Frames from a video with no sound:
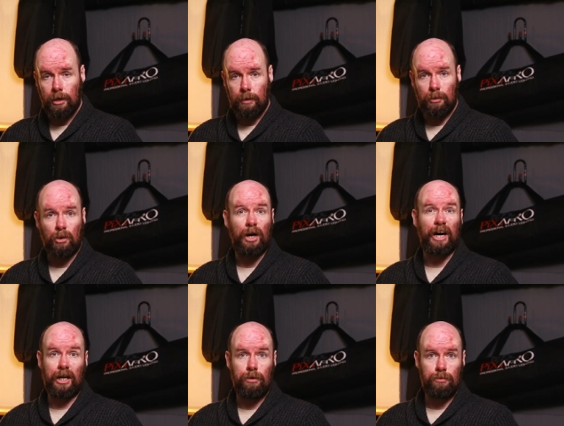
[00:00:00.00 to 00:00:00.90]
um, or
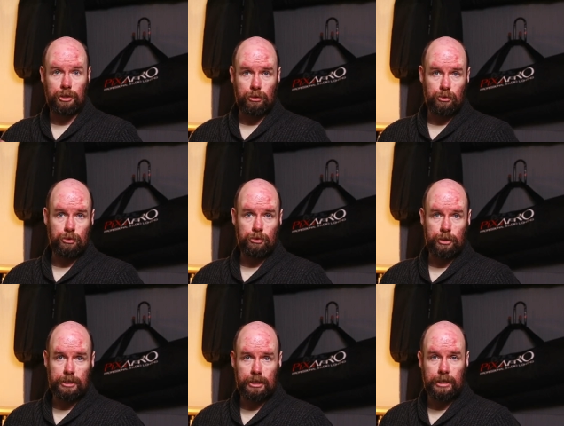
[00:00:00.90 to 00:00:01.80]
higher resolution
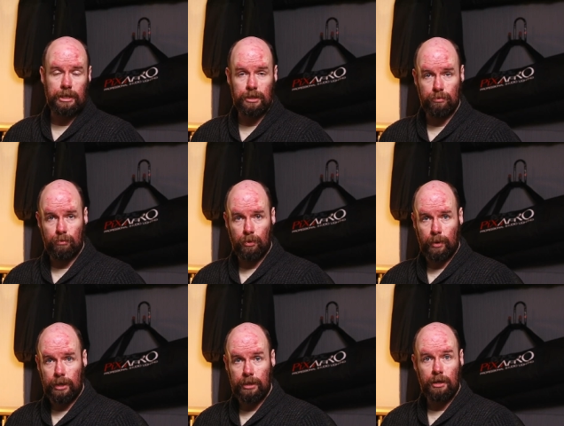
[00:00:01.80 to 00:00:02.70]
should I say, isn't
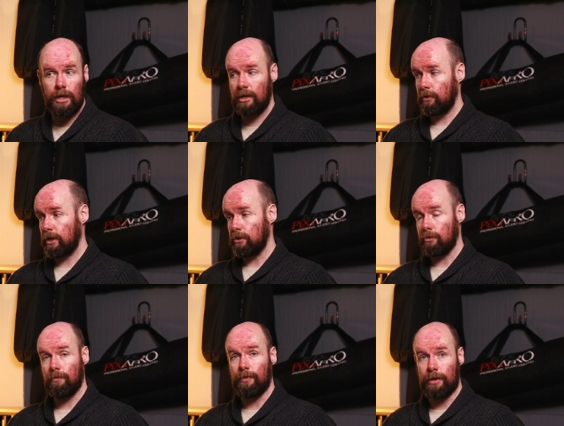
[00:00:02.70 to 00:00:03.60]
required, and they'll get
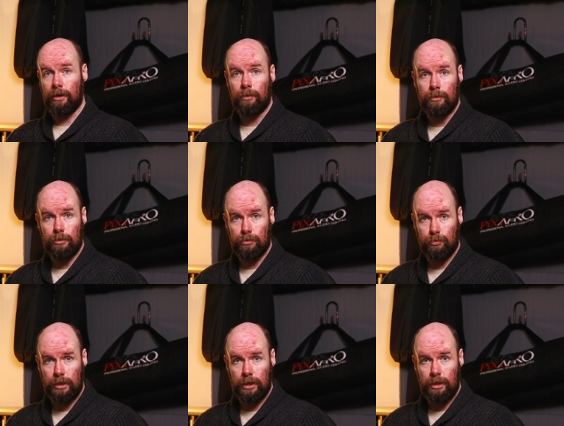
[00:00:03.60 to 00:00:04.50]
used for video as
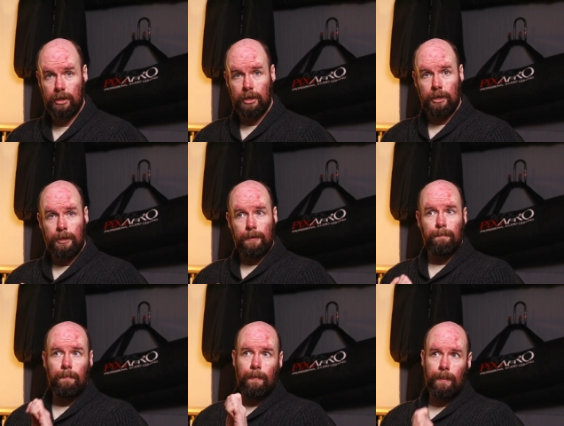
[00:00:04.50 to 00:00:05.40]
well.
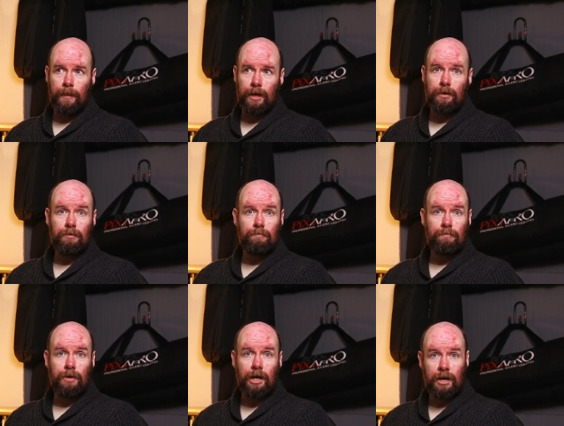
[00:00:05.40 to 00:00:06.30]
Now,
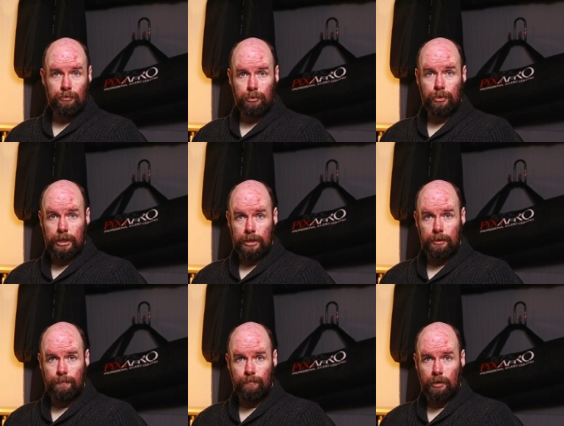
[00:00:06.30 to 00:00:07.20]
I have
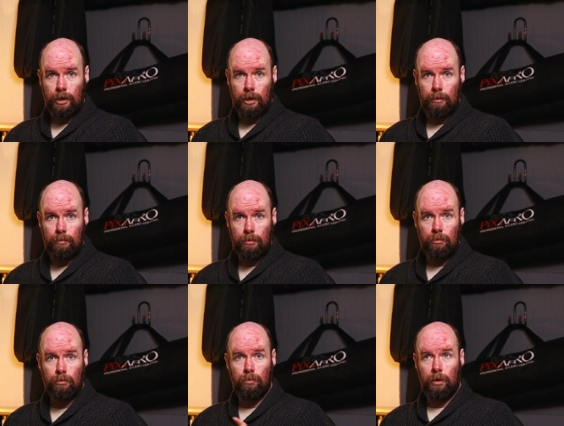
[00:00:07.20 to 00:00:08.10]
upgraded um,
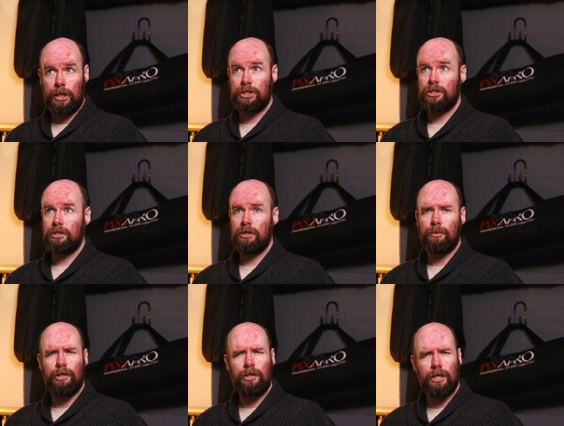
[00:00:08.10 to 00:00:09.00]
last year,
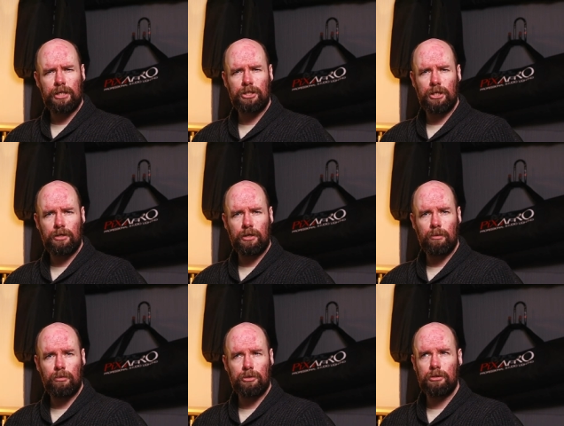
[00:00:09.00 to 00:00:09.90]
within the last year I think it
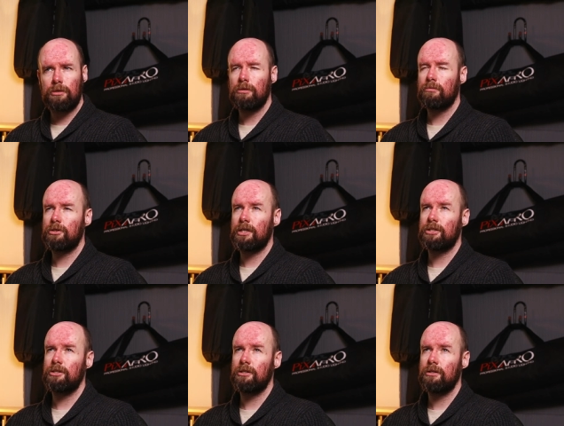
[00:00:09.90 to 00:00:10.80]
was, was it
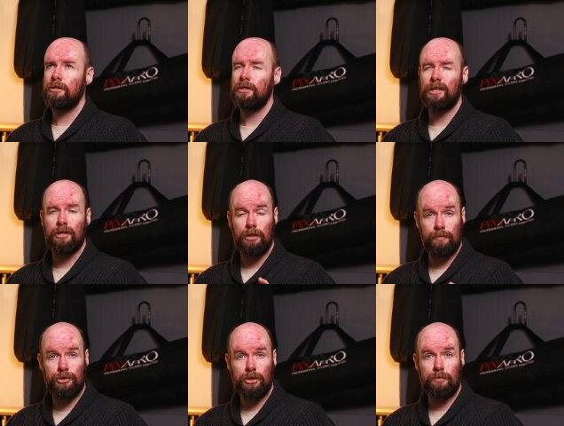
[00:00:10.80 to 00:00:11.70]
last year? Yeah, at the
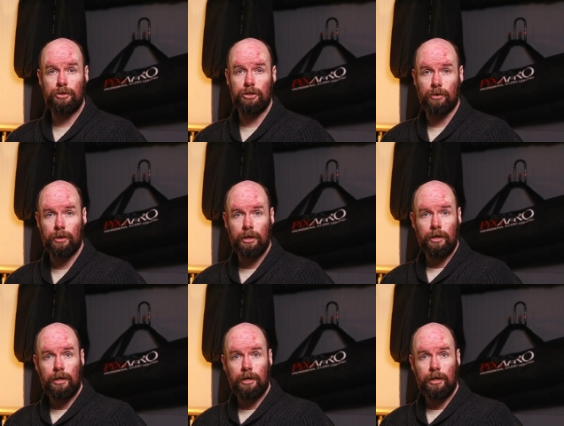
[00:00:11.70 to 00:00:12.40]
photography show.